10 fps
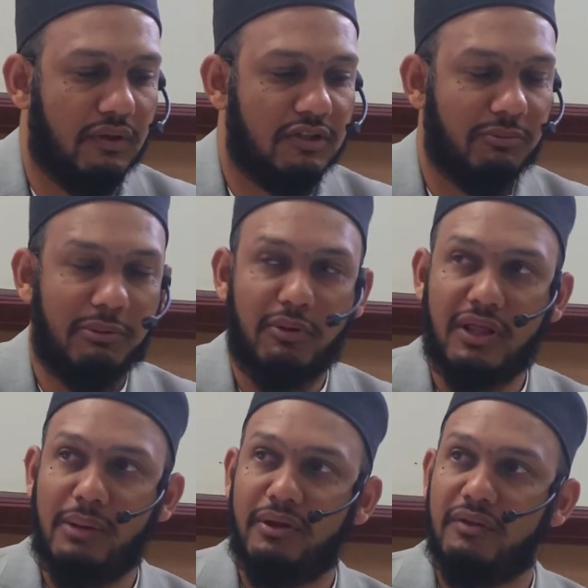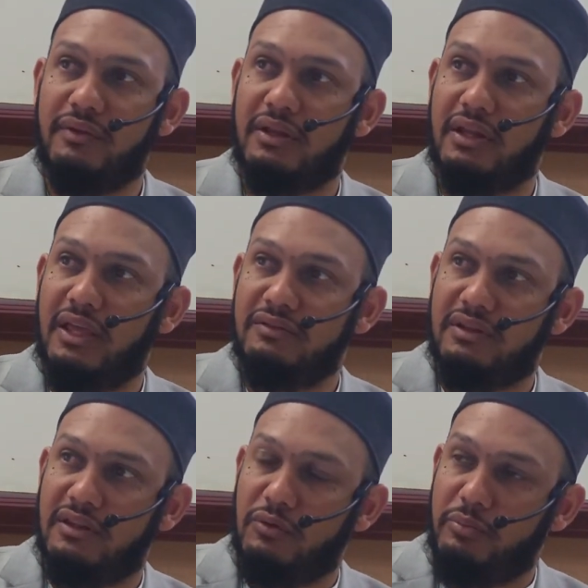So people will come out of the graves
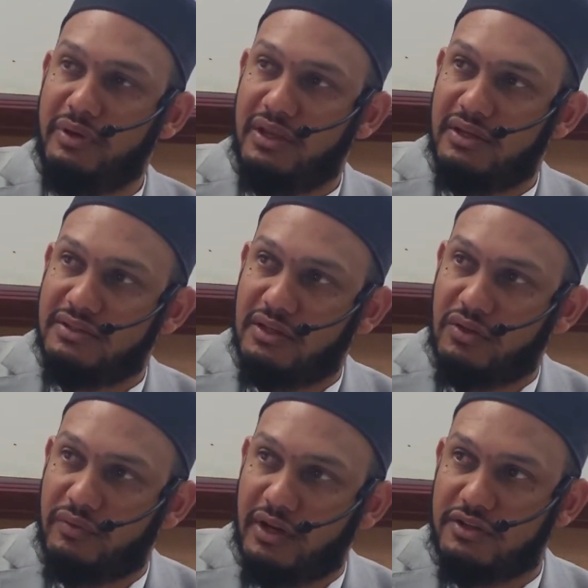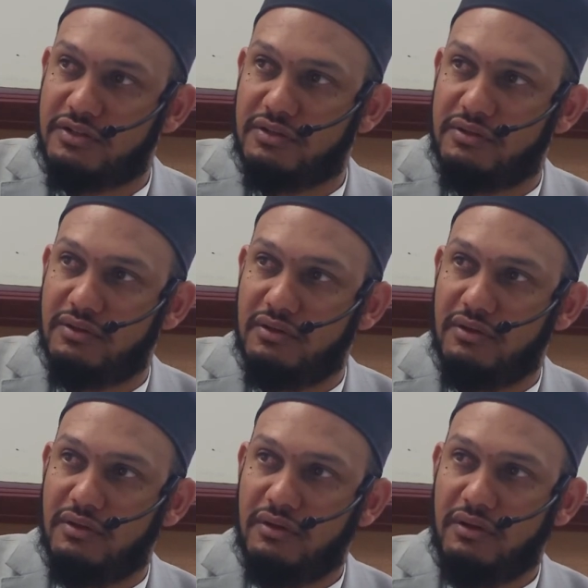and they will be in a state of rush.
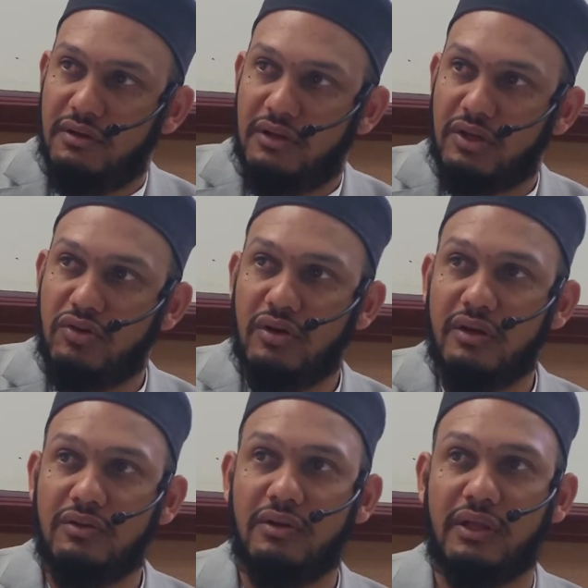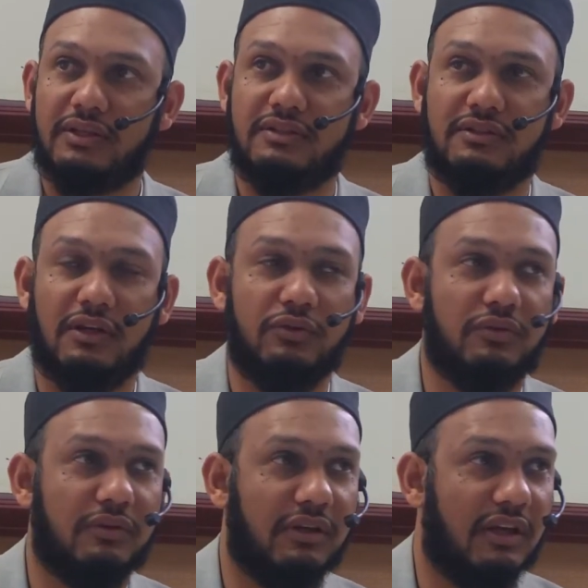Like you're not going to like stroll
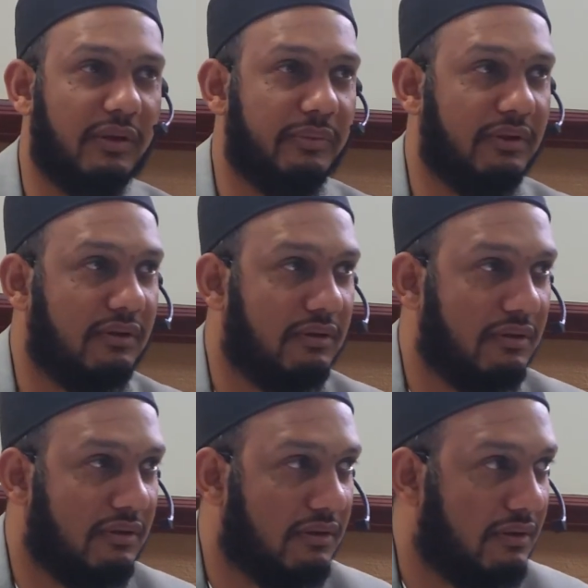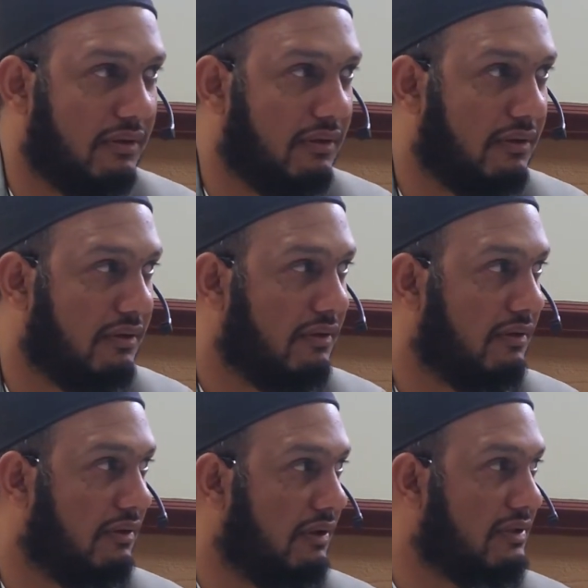to Qiyamah.
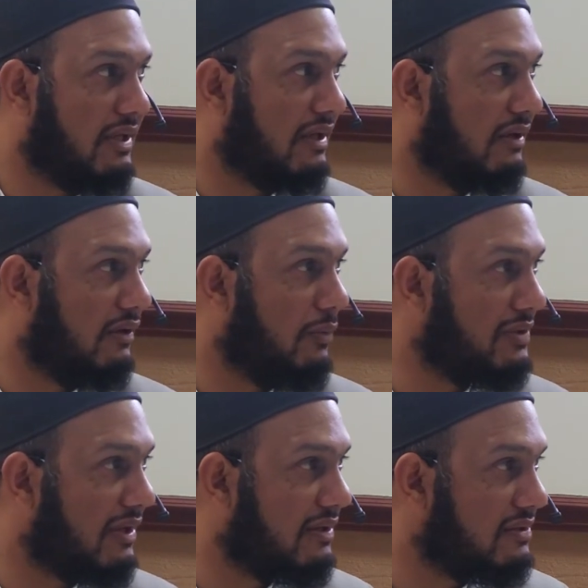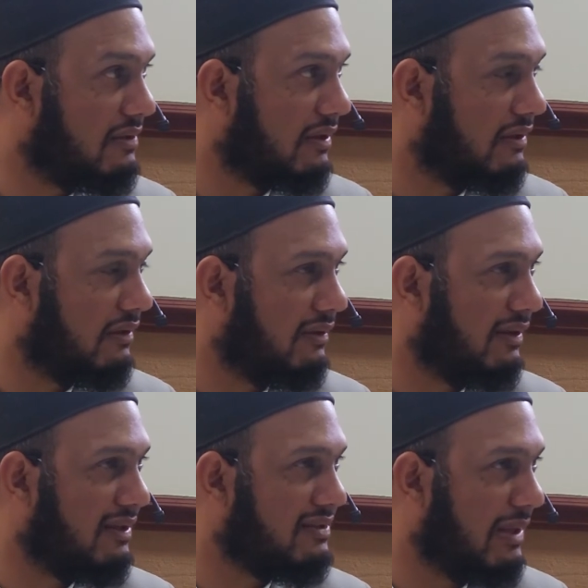It's like almost like
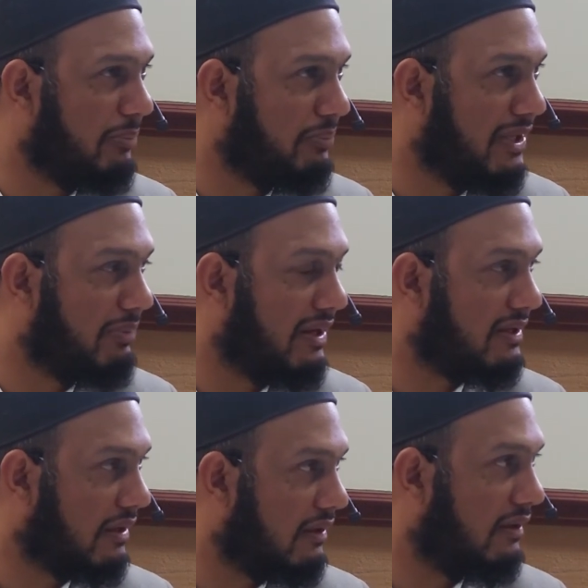a stampede, but it's like